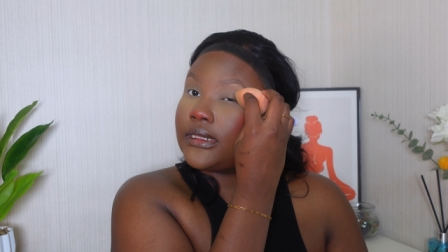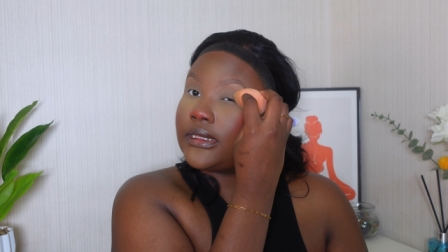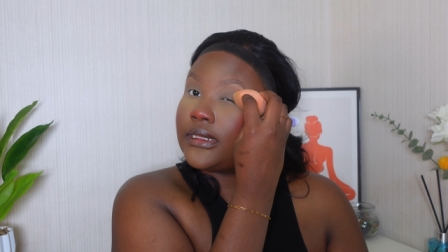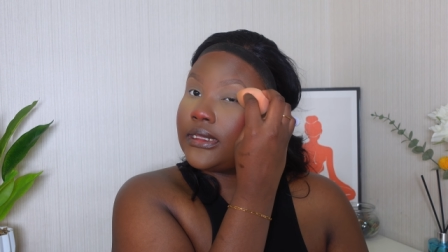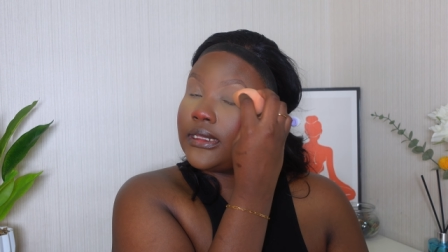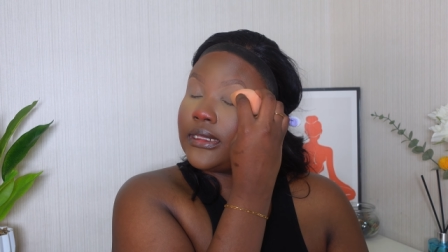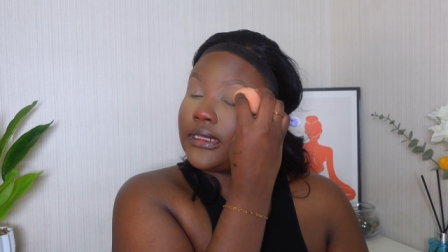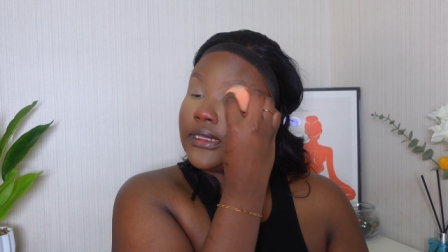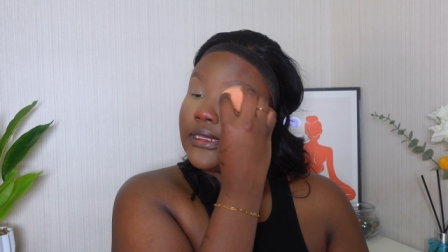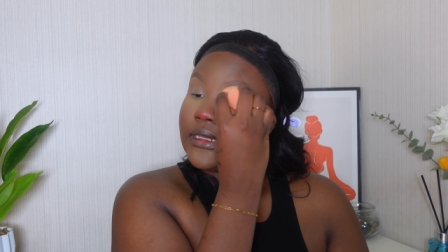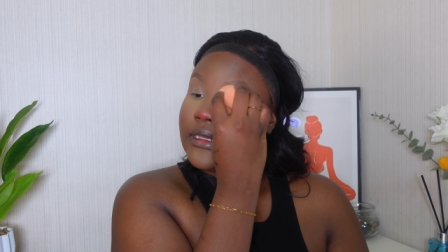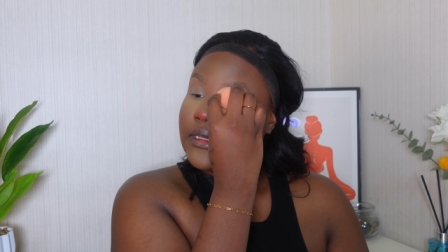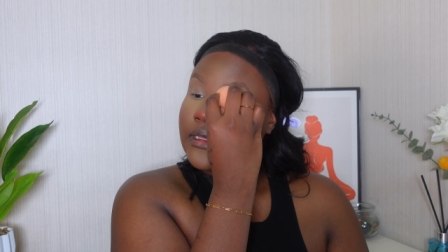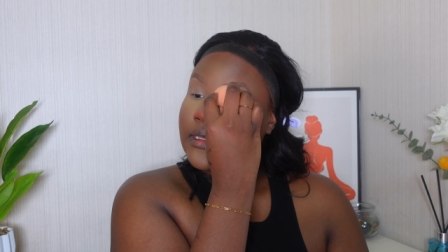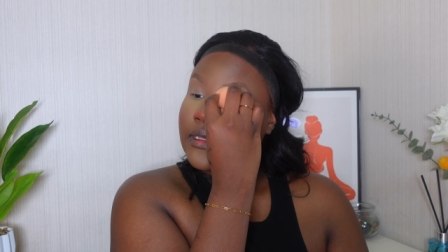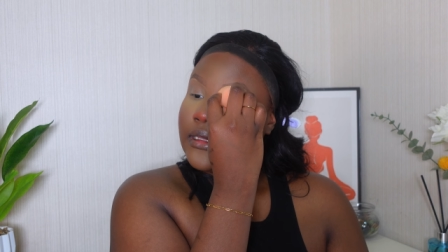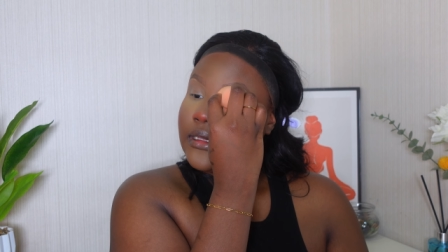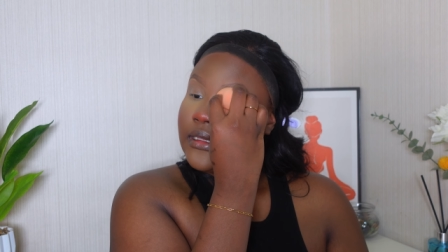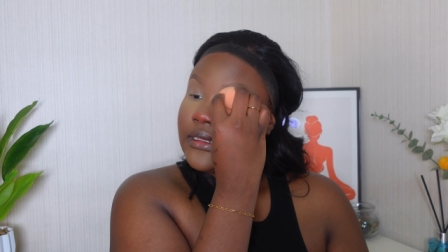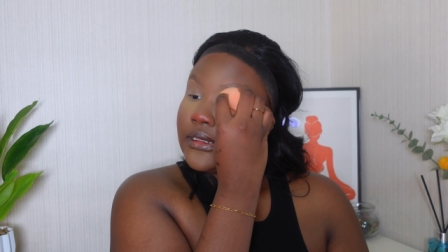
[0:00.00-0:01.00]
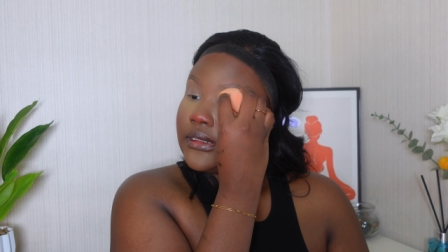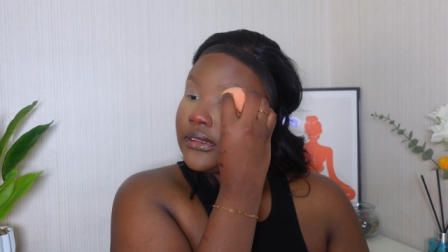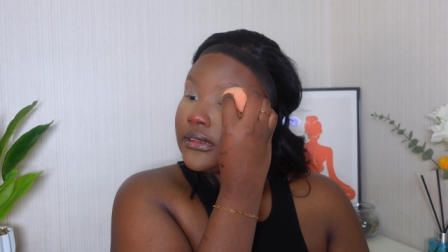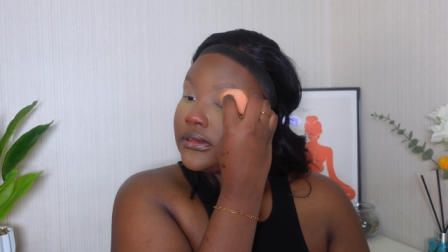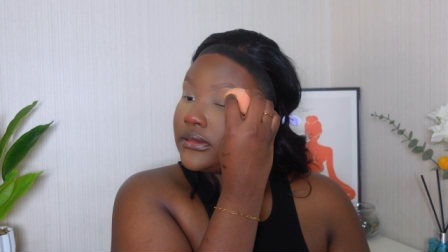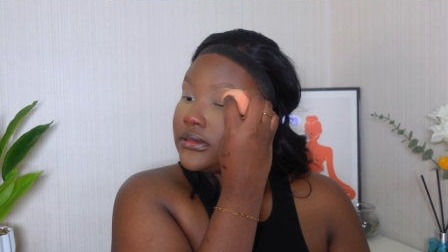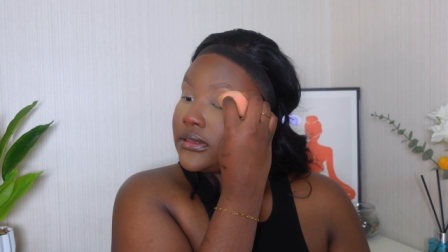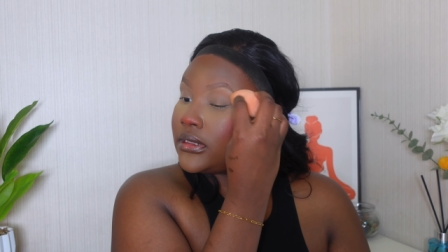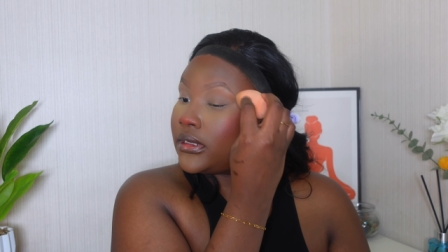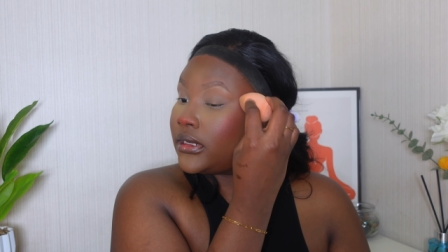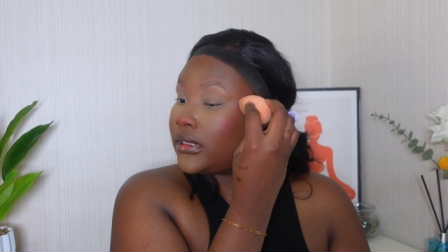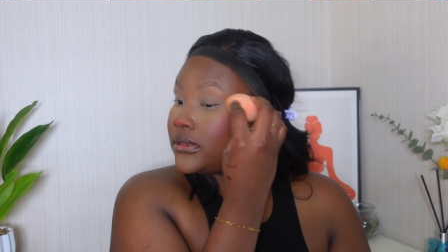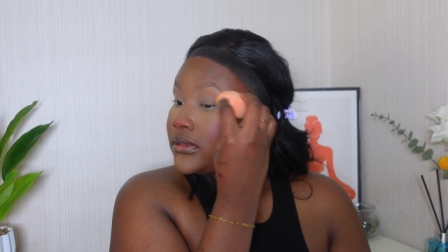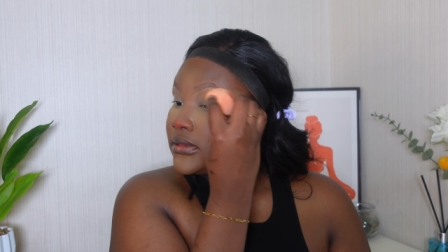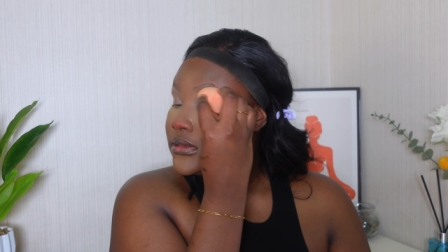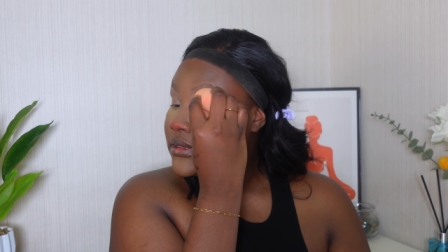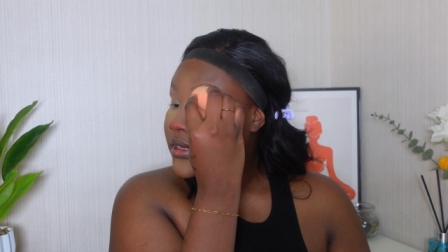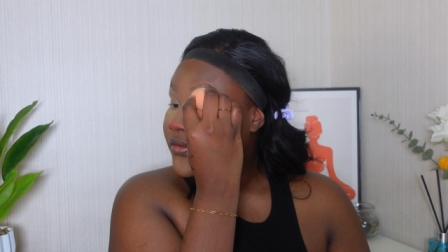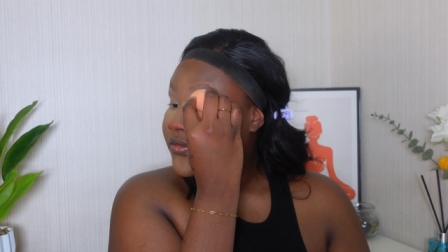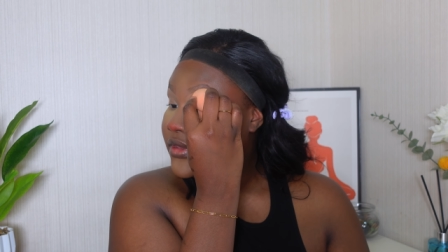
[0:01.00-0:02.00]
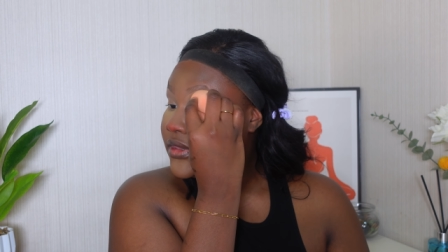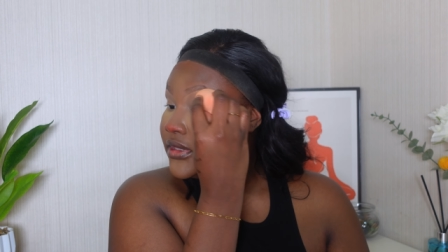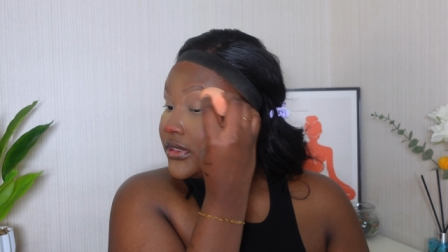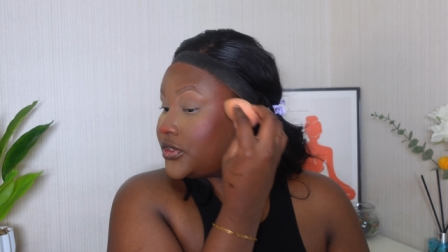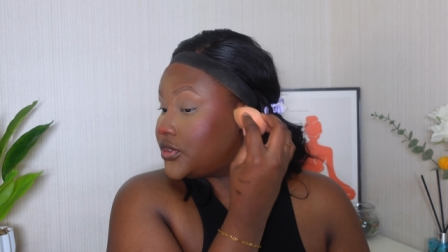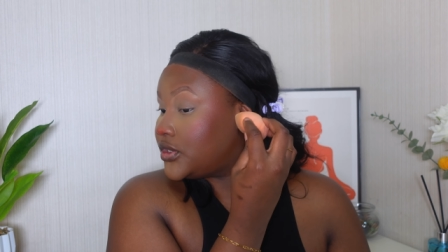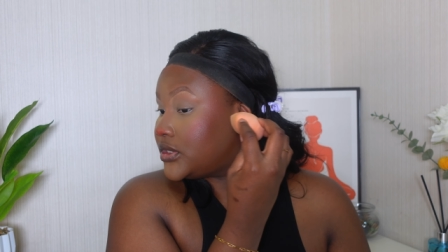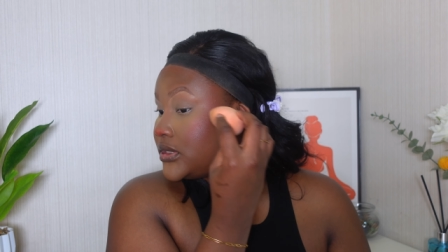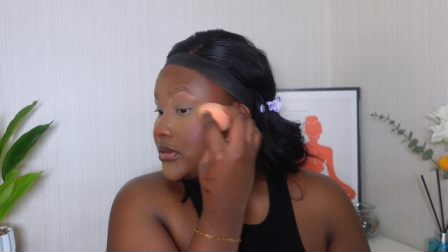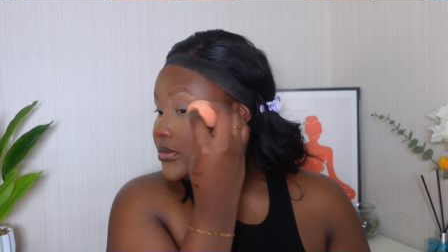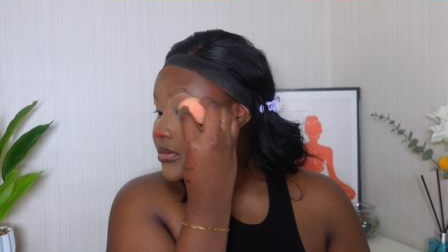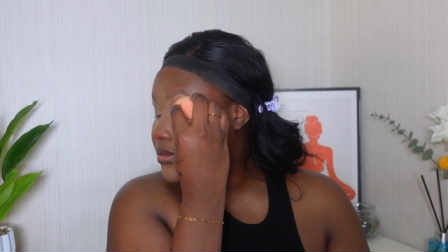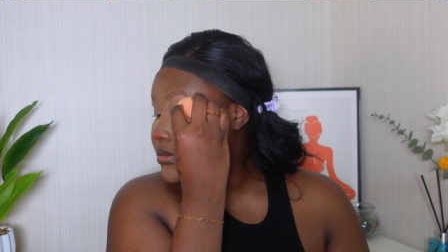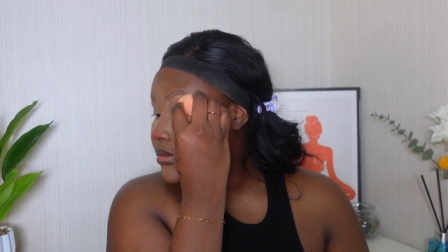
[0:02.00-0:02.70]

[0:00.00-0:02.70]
so that everything just